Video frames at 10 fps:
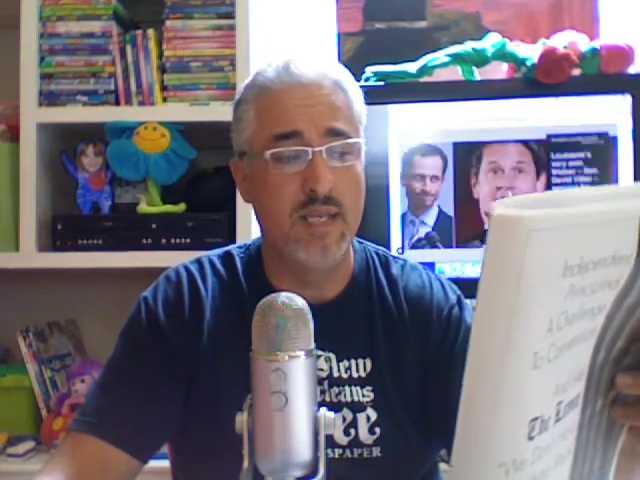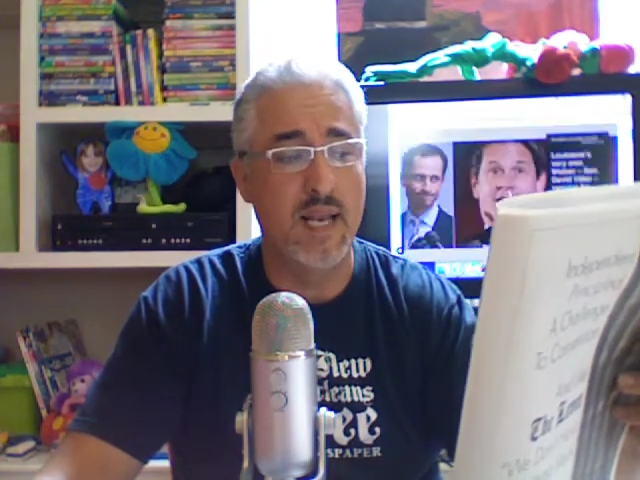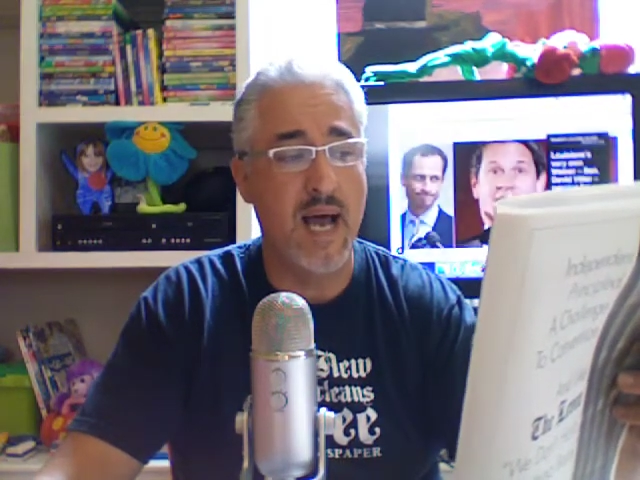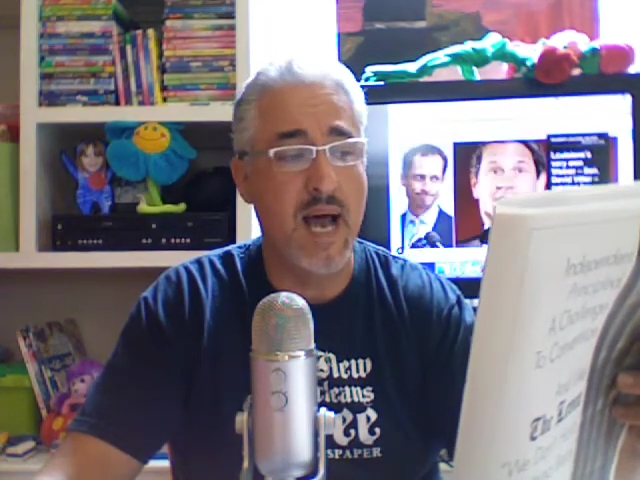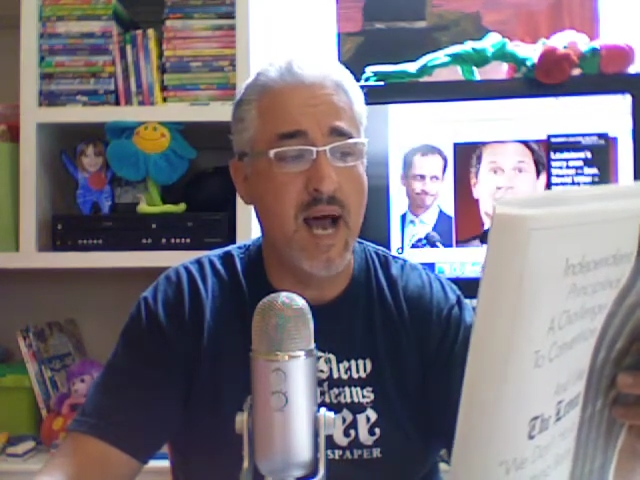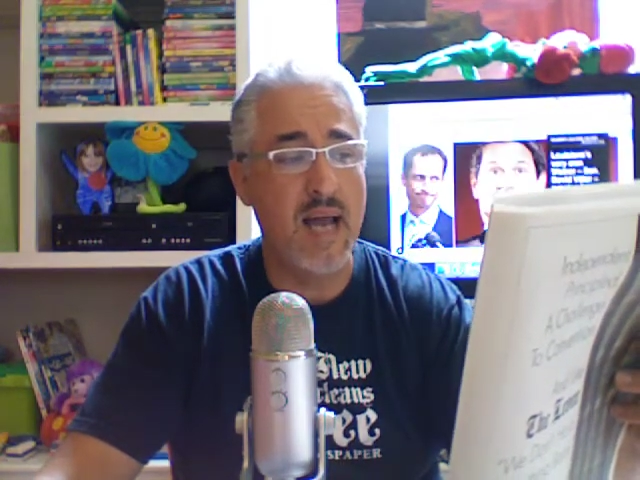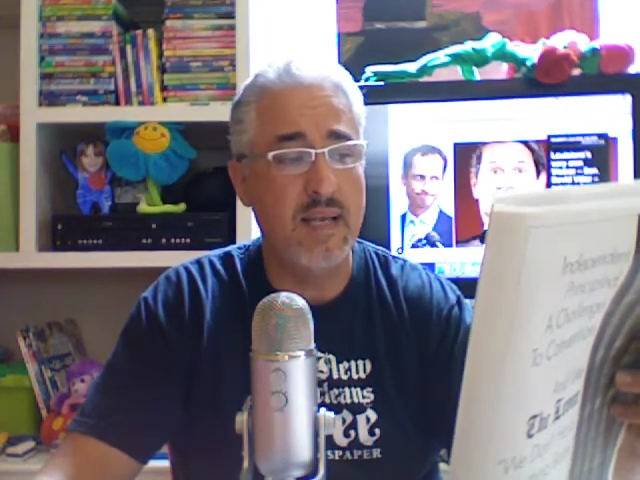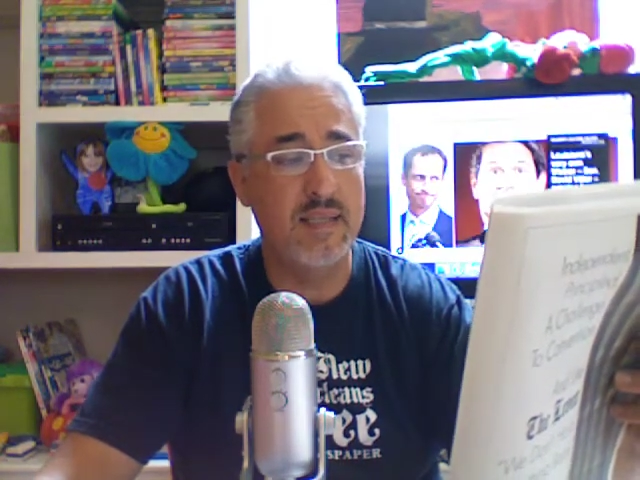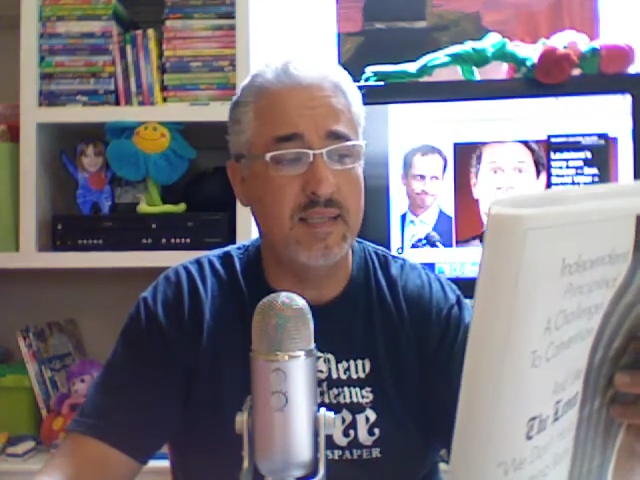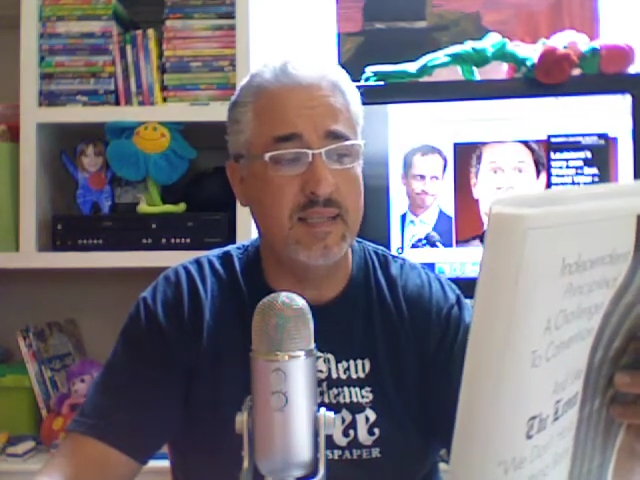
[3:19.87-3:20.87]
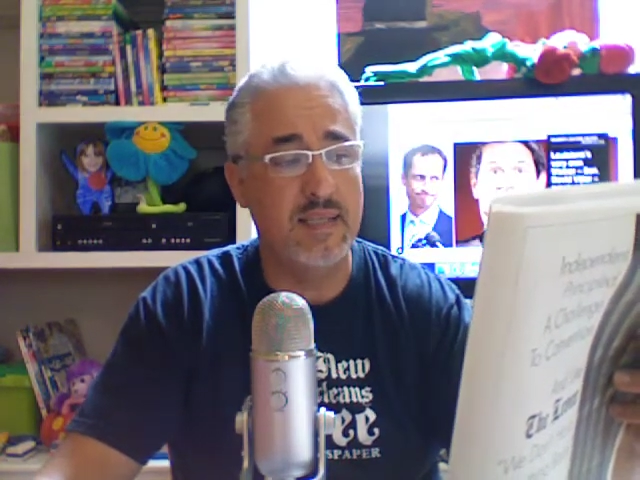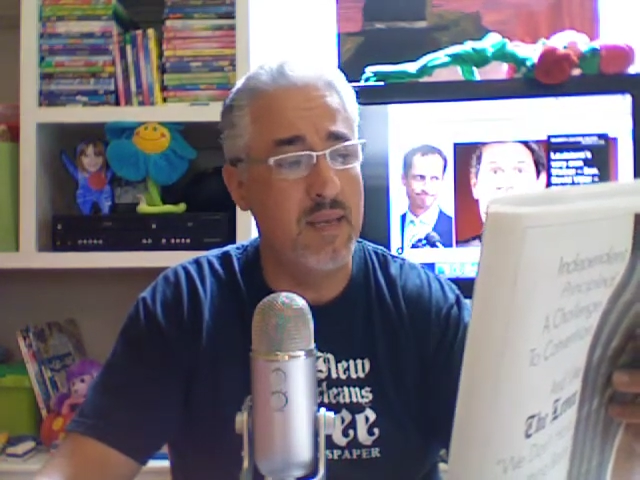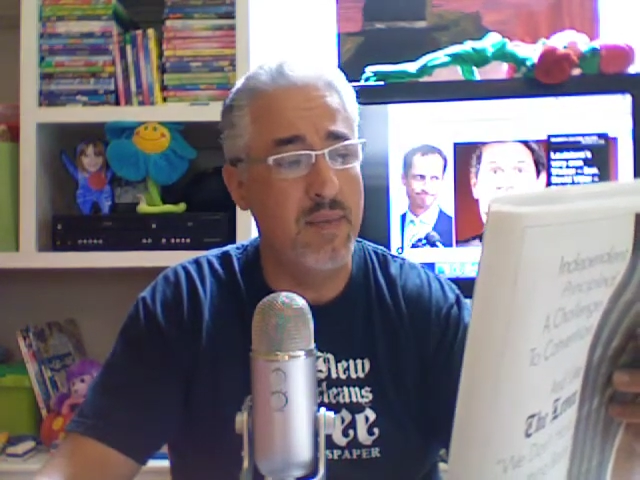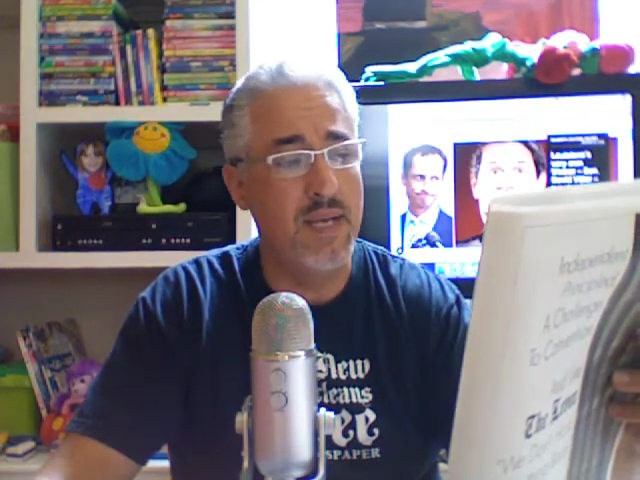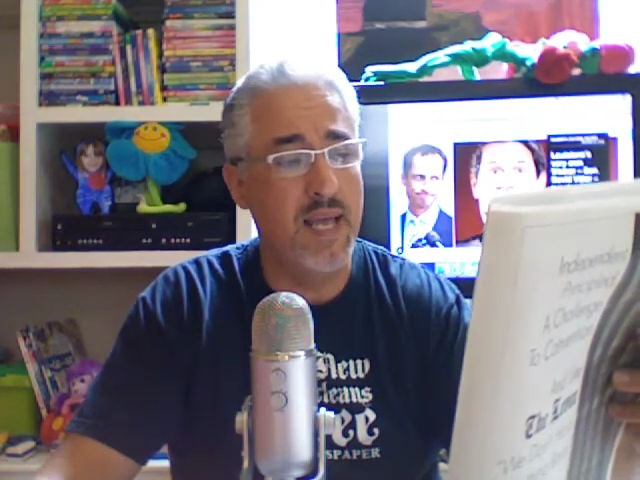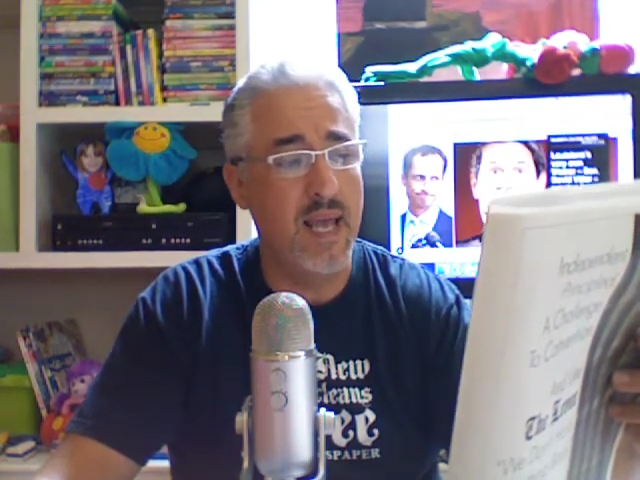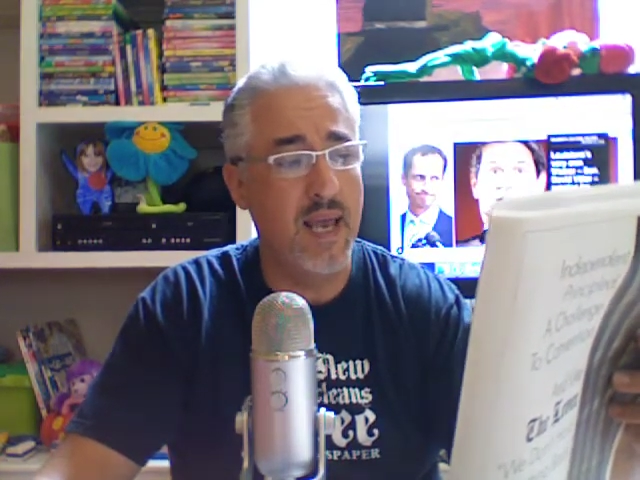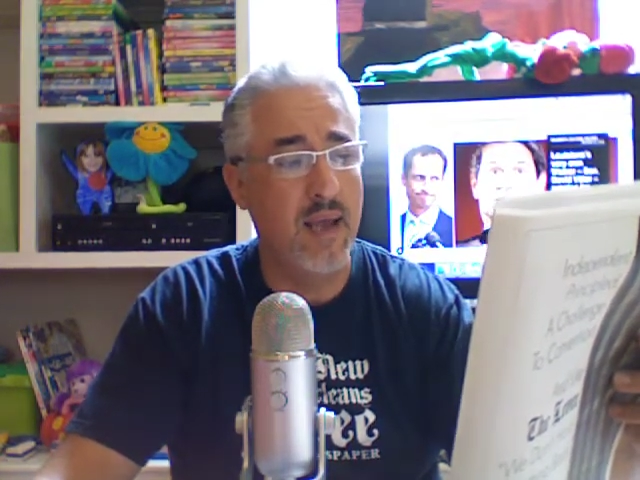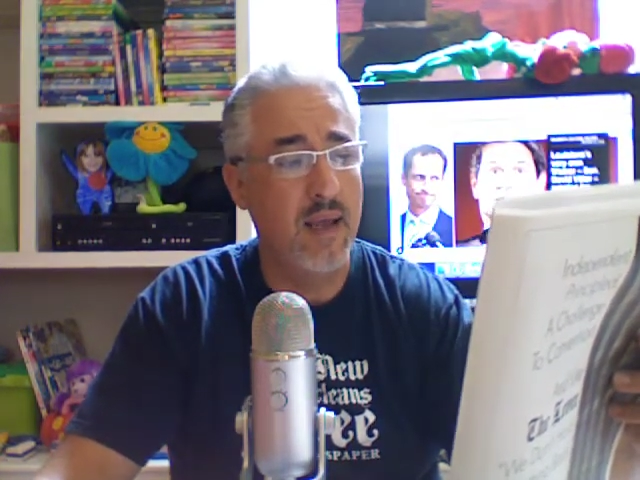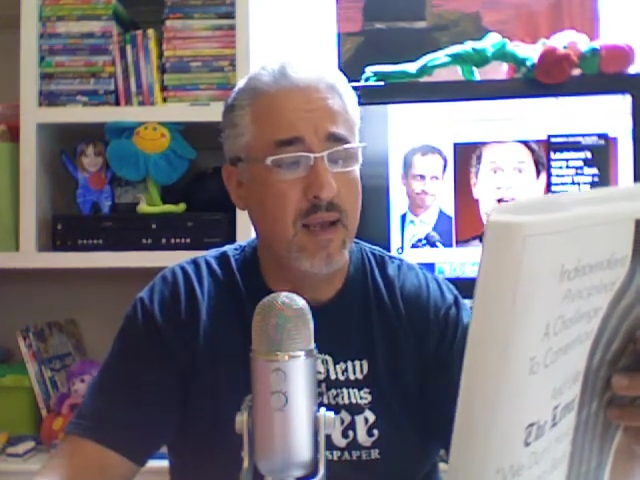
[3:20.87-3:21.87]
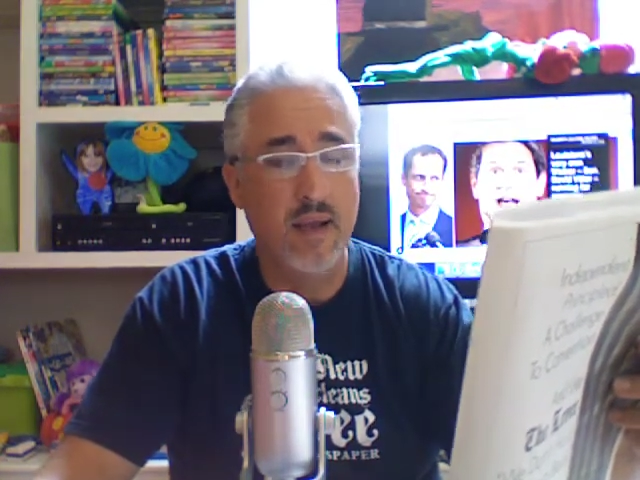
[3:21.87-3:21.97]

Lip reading: on a hot, steamy day